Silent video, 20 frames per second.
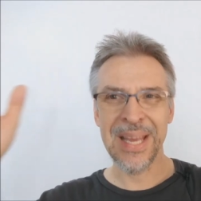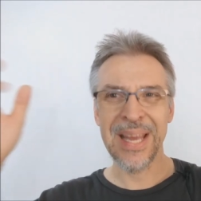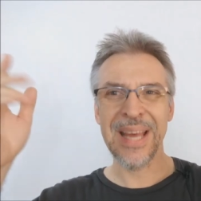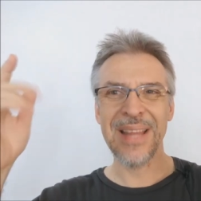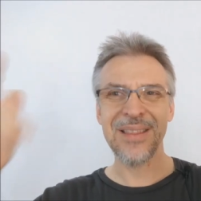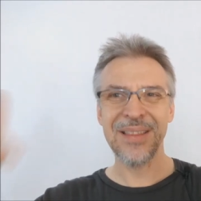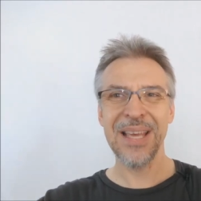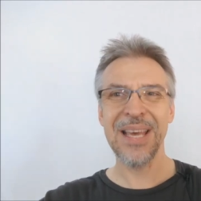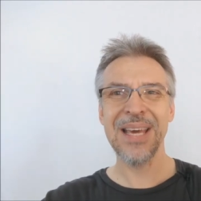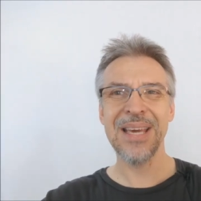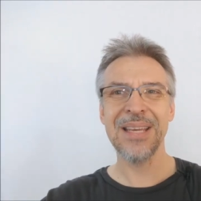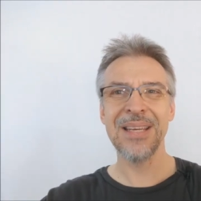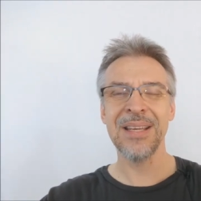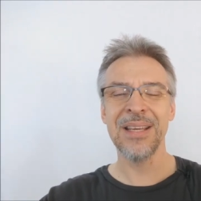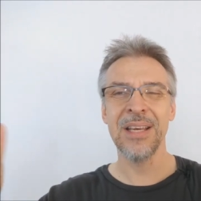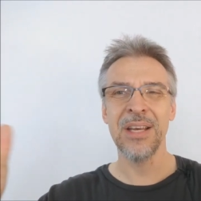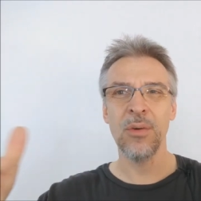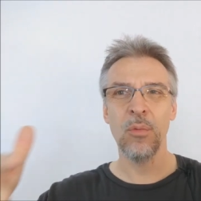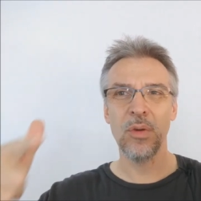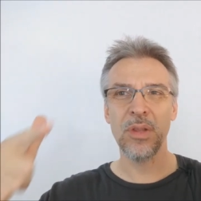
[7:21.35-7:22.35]
And
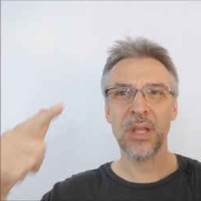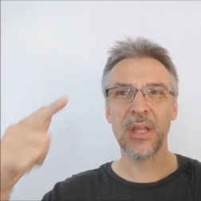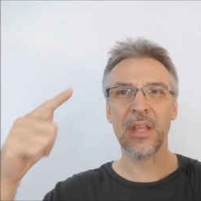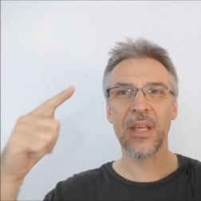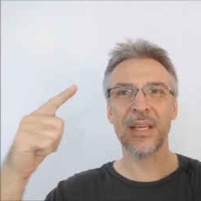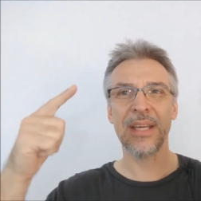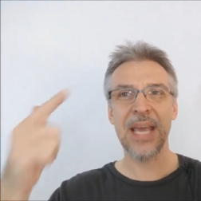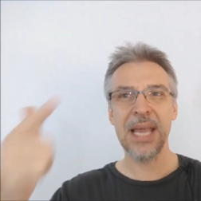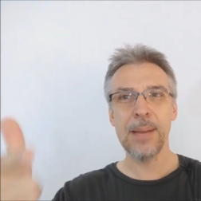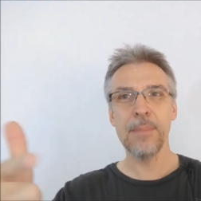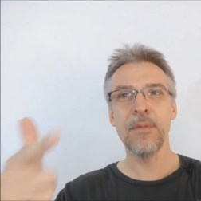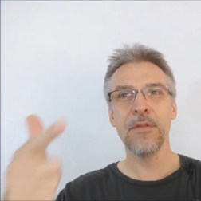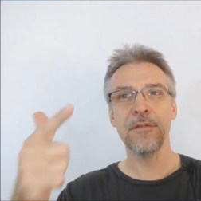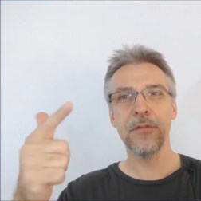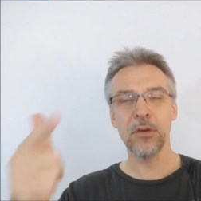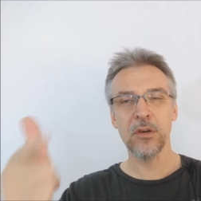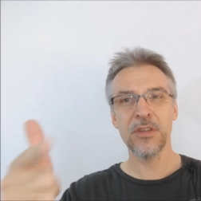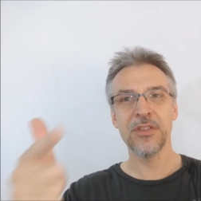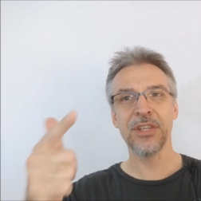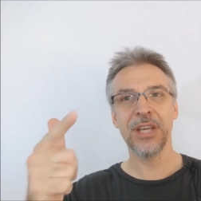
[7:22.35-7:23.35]
then, when the game
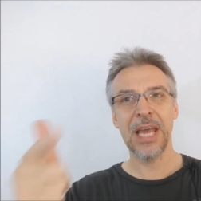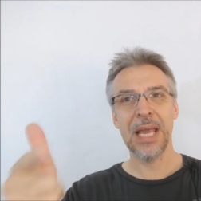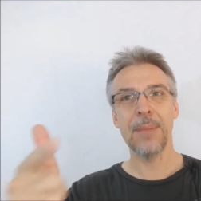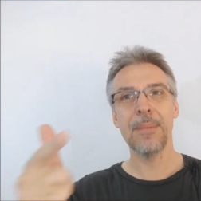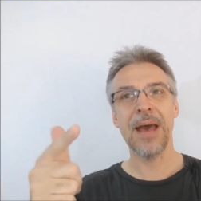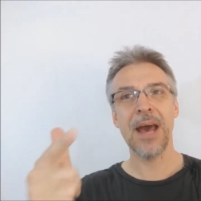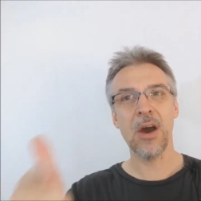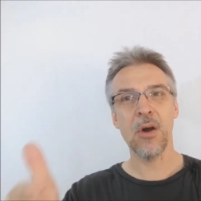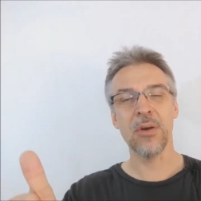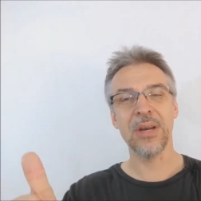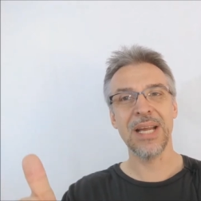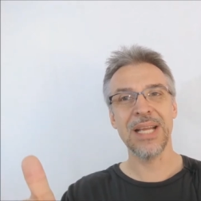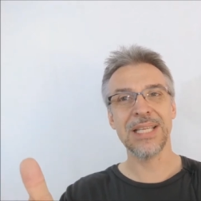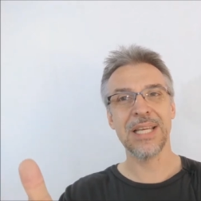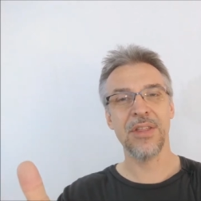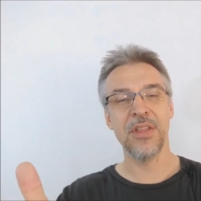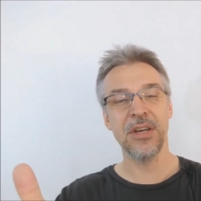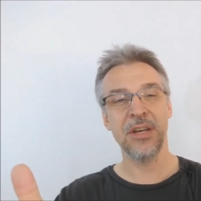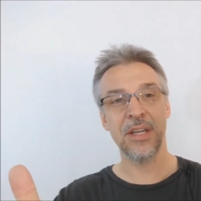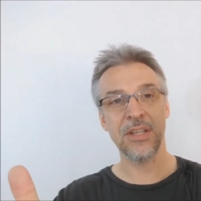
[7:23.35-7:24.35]
first came out, it
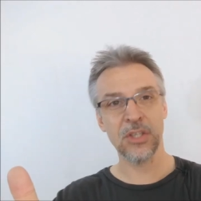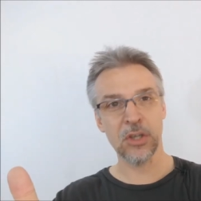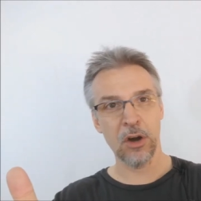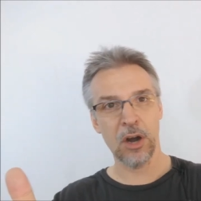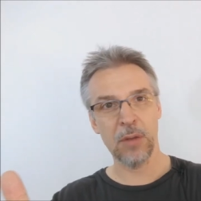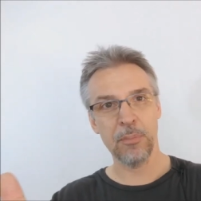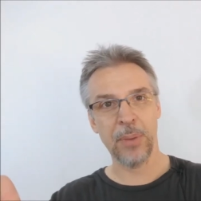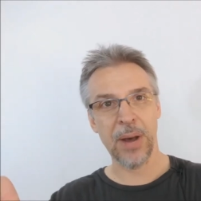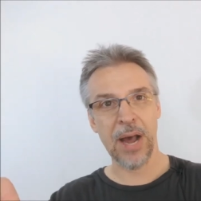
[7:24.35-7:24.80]
said the discard